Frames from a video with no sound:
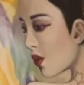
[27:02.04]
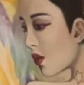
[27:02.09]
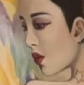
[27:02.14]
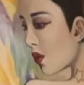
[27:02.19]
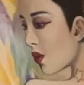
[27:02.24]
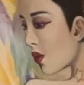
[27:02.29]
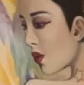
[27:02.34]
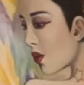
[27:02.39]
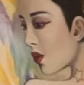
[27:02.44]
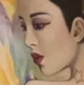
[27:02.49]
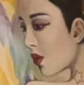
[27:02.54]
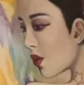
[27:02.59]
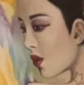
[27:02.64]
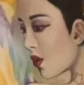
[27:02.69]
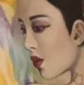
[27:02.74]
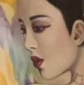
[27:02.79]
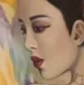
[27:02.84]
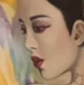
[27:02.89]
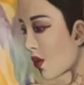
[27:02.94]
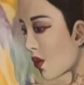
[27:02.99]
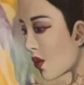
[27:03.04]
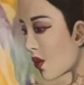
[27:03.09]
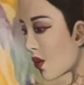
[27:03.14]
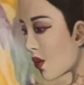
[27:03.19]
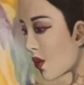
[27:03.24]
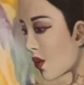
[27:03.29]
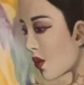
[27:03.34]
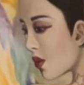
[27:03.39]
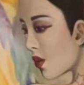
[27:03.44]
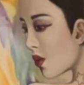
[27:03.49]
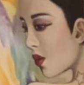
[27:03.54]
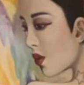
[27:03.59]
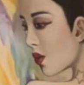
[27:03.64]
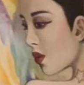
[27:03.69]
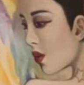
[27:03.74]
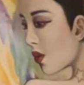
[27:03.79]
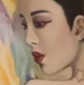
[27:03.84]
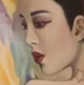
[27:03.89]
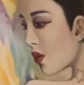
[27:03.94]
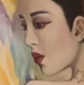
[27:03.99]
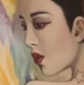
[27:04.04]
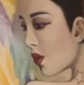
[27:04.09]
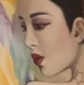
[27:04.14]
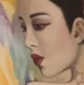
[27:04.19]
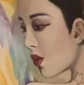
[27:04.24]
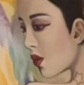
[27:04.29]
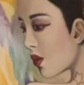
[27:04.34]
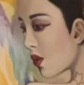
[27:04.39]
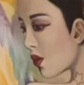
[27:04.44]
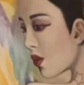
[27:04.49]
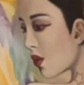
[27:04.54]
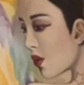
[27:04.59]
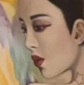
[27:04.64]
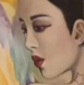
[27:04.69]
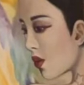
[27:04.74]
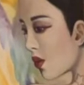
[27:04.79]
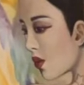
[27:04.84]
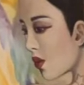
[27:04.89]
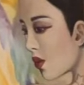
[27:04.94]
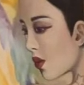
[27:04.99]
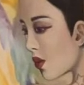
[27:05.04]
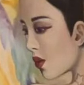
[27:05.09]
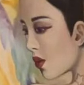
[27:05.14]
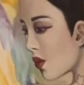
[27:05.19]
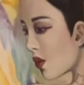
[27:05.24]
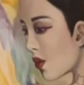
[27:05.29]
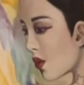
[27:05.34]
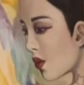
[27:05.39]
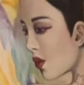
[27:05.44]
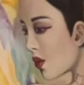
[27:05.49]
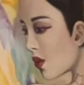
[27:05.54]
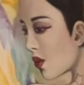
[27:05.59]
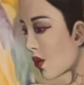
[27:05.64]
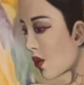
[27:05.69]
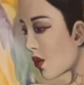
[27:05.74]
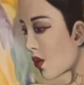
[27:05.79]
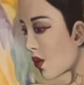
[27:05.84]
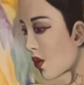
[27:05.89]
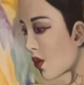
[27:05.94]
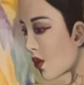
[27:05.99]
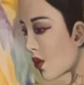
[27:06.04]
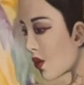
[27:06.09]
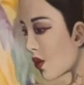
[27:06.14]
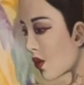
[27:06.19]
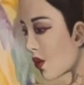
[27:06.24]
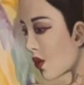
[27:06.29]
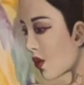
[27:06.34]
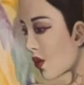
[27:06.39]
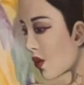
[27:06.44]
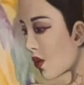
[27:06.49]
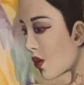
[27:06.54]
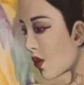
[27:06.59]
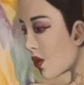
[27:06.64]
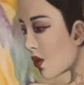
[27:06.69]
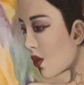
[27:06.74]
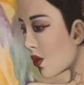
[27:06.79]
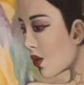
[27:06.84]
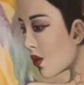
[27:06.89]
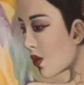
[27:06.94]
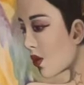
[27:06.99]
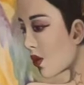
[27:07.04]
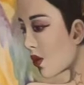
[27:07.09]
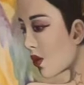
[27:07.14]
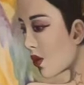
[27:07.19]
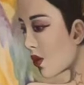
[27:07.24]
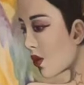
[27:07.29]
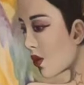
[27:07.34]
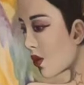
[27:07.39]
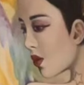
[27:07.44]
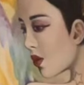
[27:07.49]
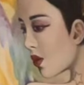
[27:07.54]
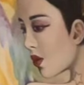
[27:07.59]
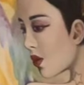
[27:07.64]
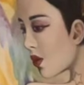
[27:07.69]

This person isn't speaking.